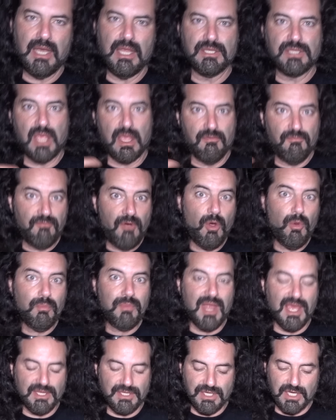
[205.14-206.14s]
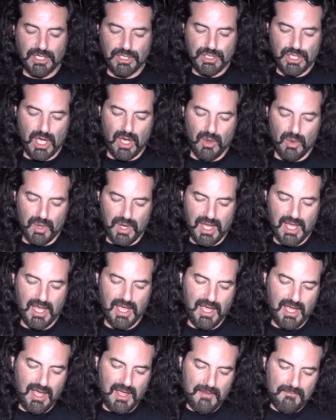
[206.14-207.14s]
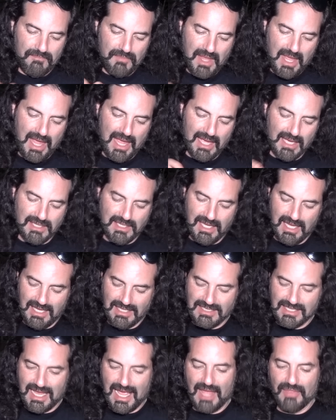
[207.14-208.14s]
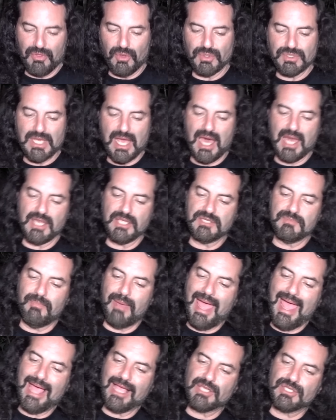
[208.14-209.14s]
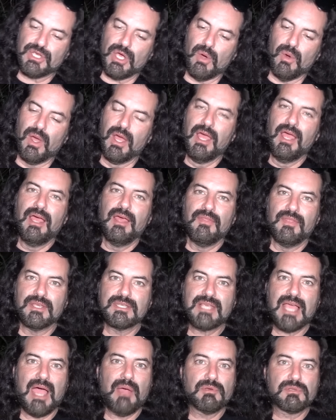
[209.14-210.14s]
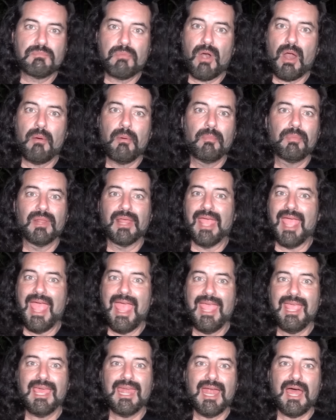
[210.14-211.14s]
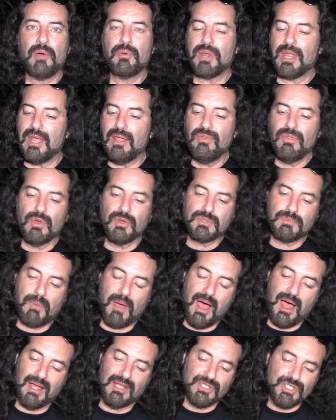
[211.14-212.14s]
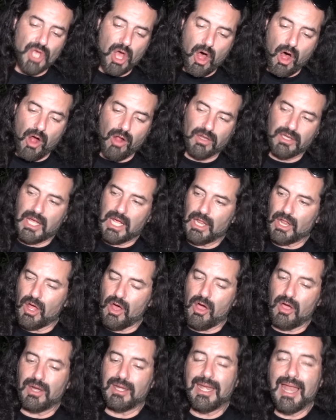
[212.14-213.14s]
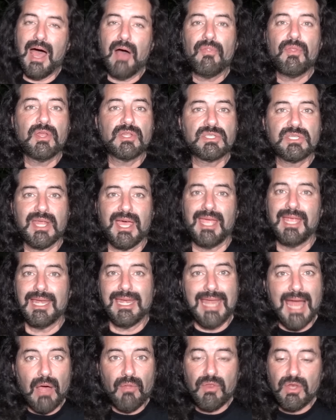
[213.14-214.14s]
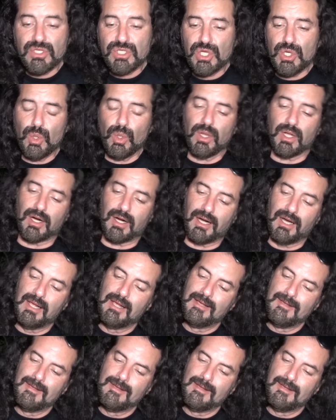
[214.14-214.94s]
is a foam nesting toad. And he's got those on his back. So this guy was probably hanging out in those ponds all day long. Now that it's night, now that it's cooler,